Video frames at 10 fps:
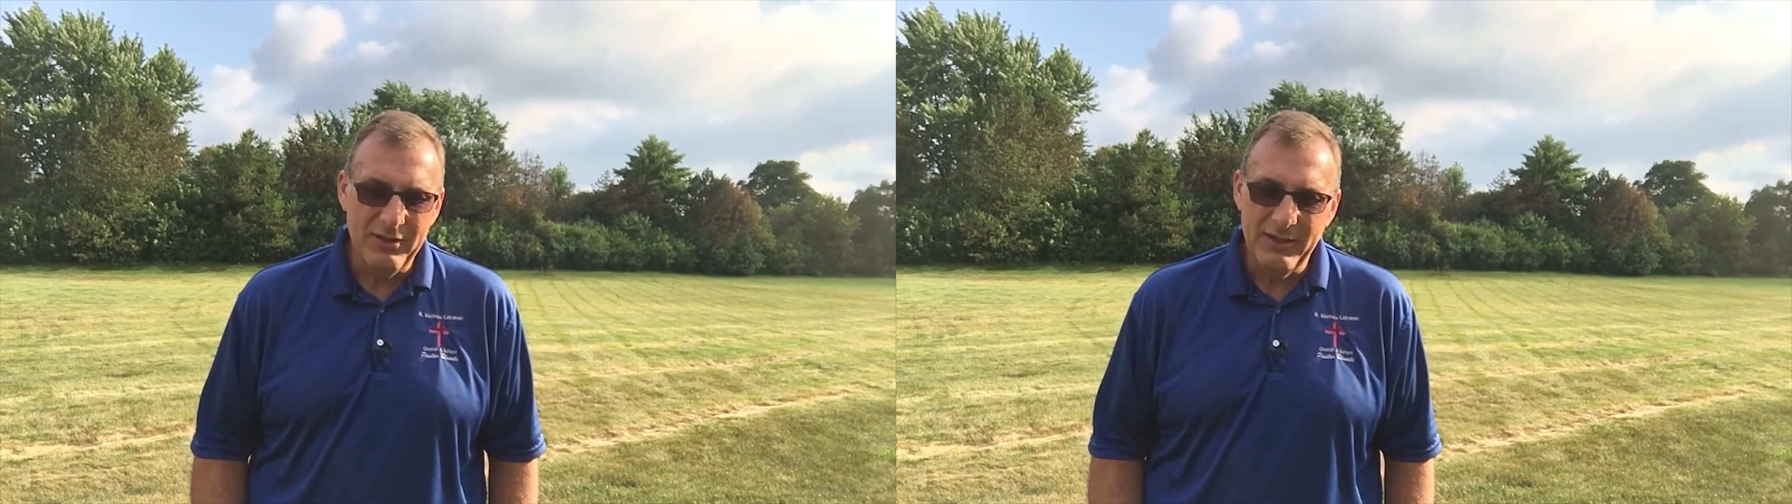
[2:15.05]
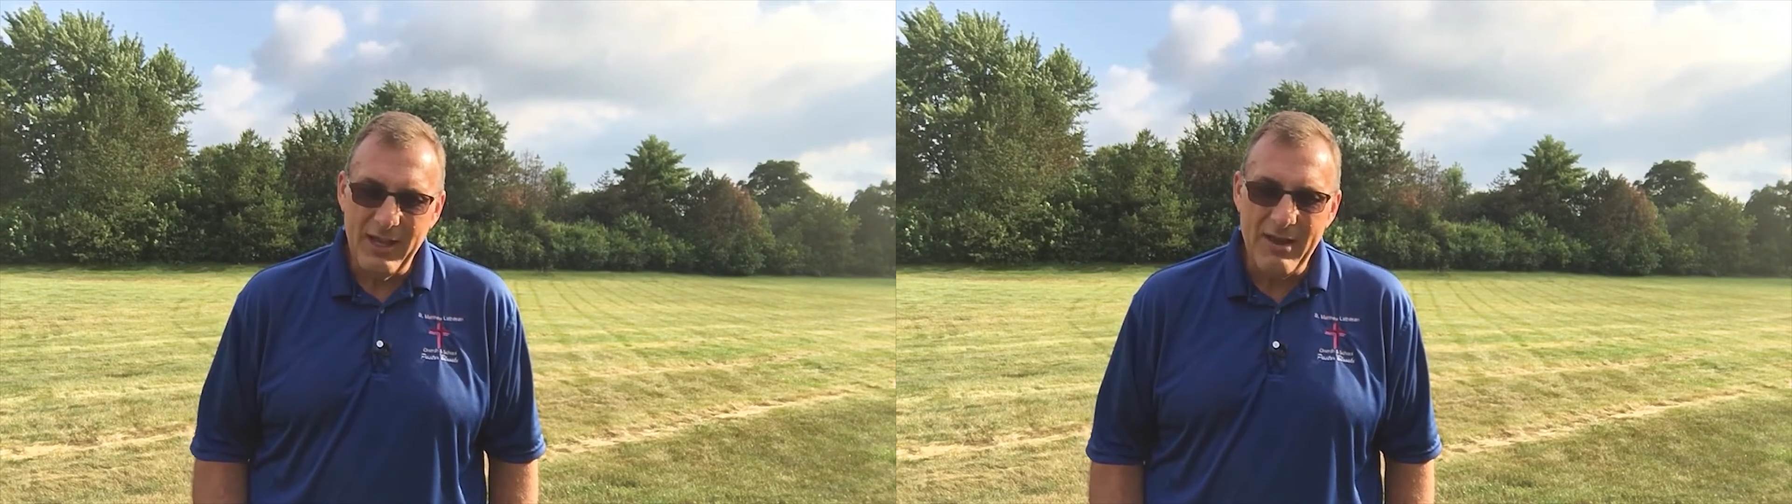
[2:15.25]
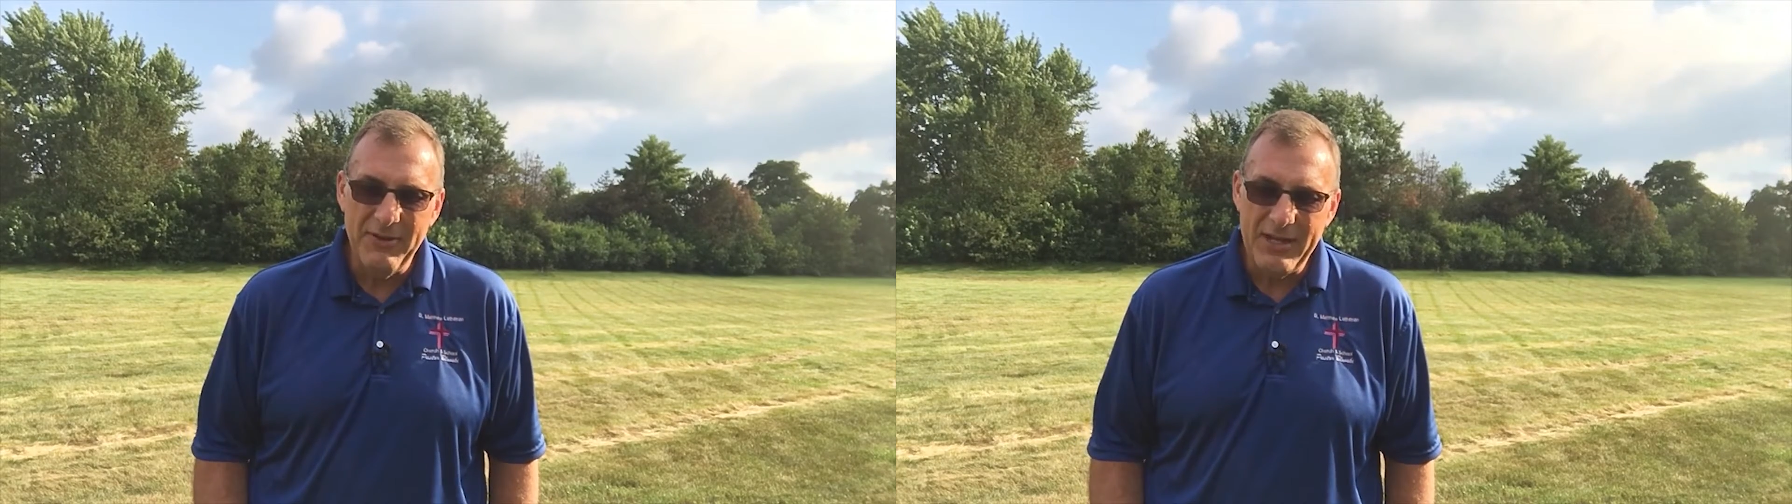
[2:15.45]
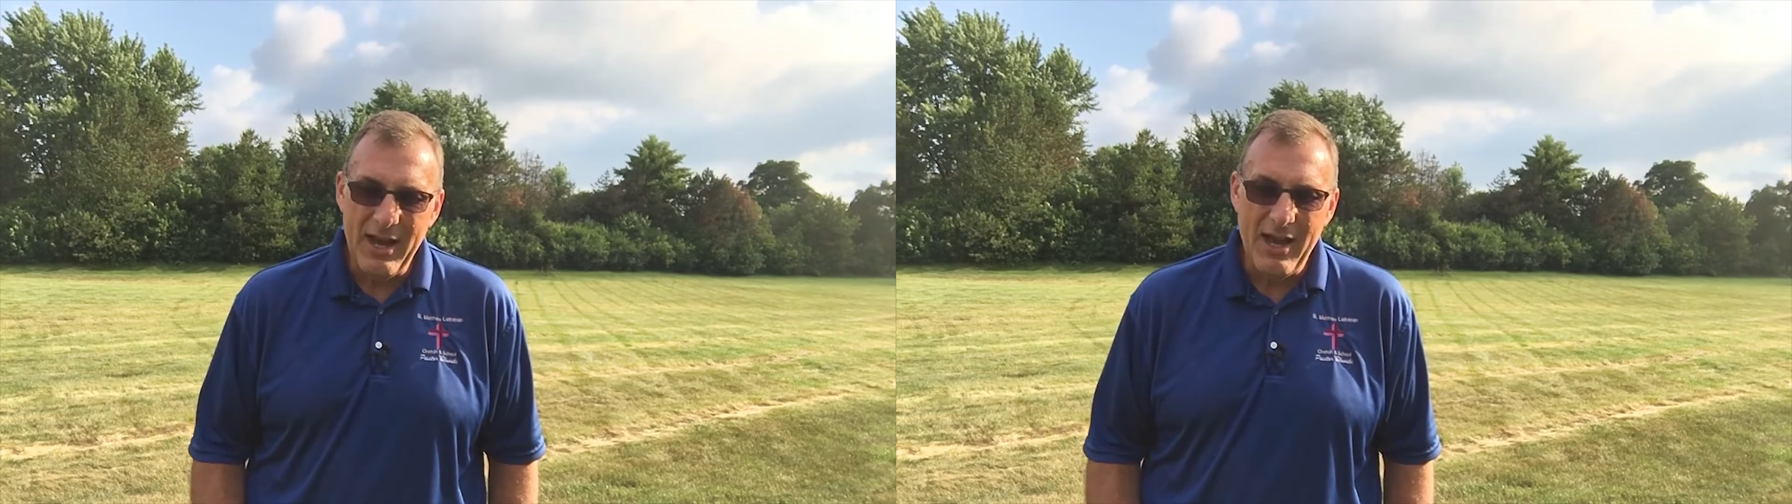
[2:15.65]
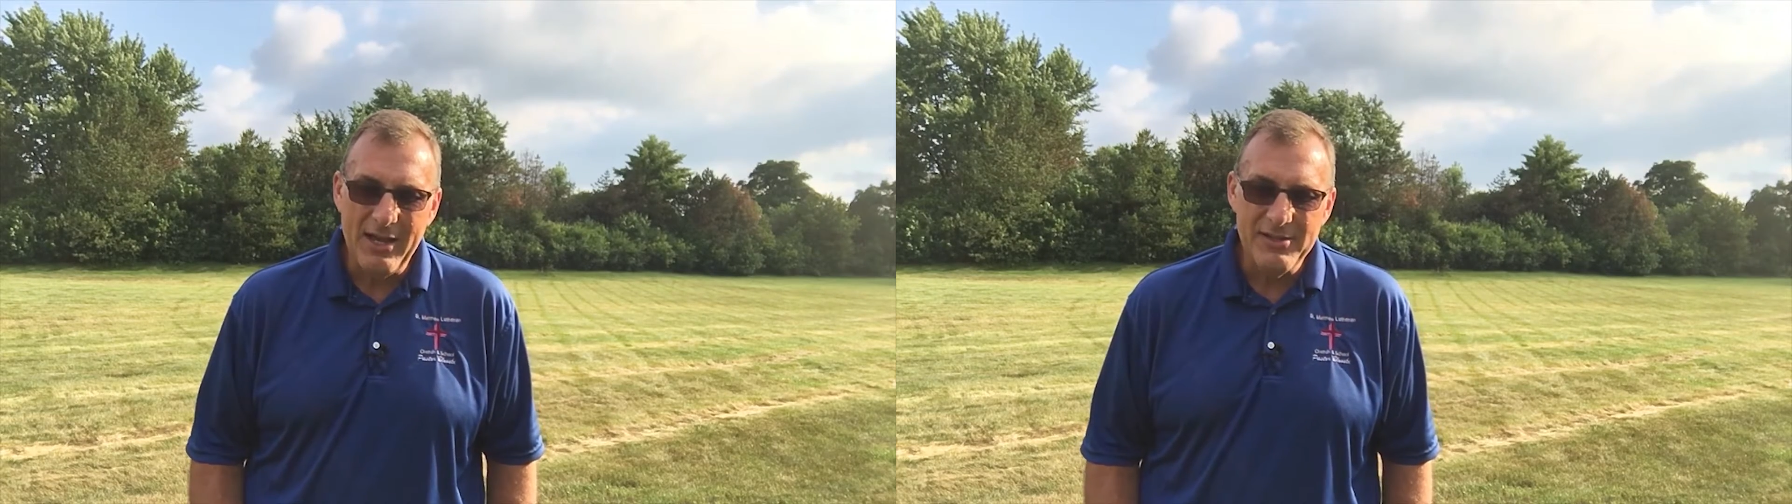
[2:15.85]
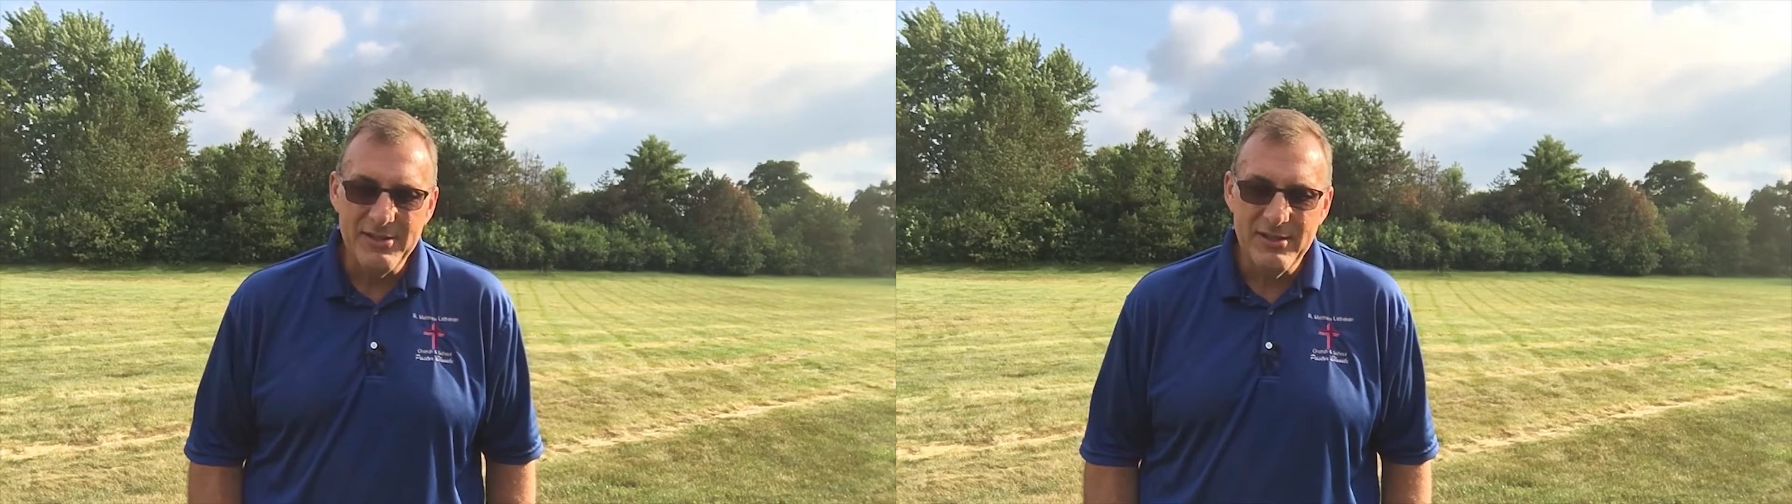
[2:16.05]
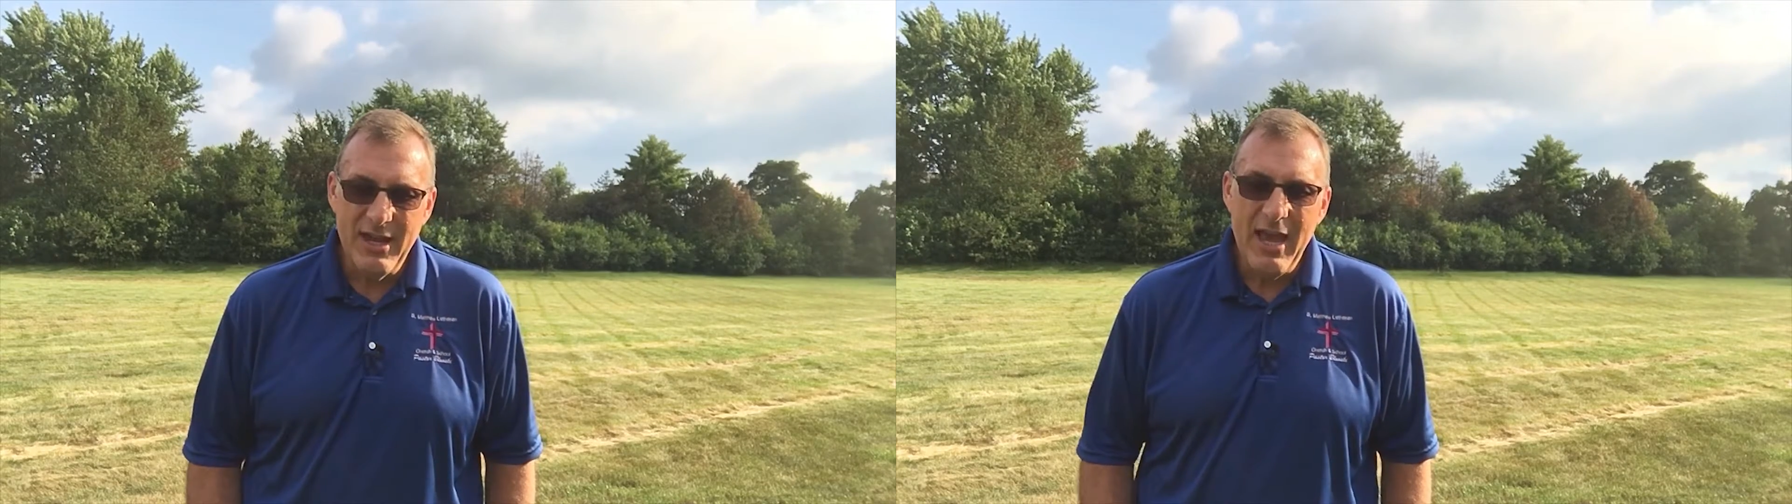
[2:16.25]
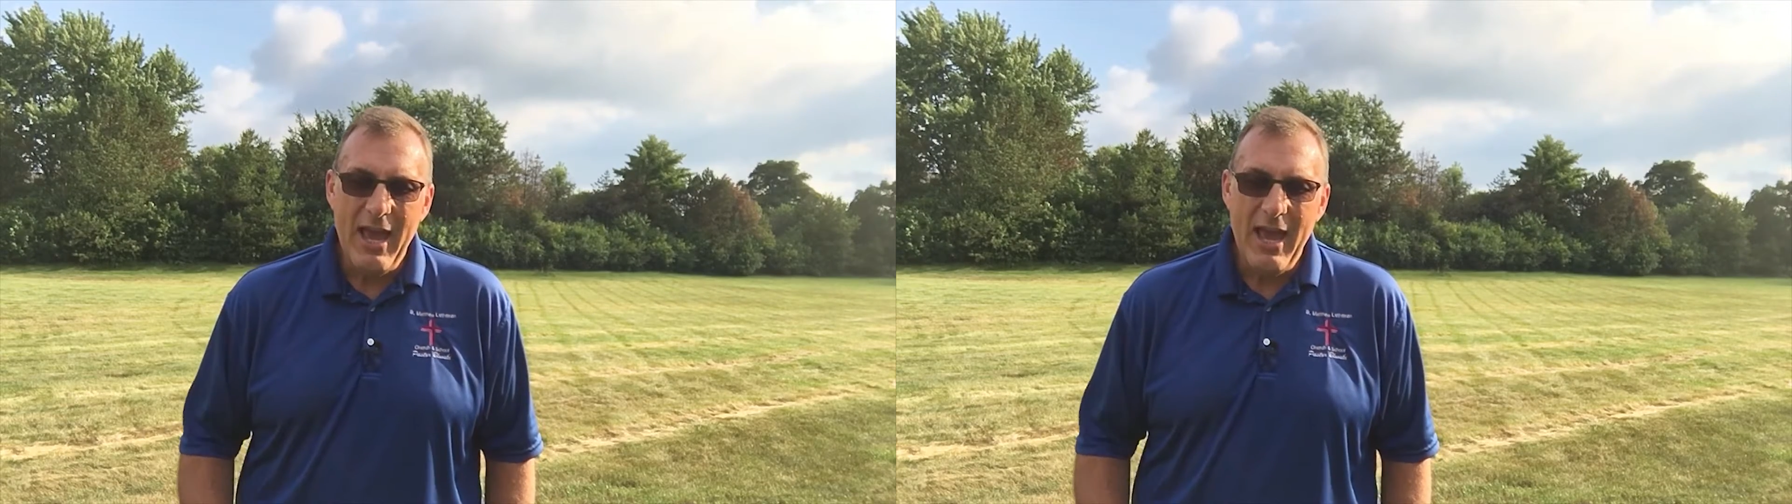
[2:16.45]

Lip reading: loving us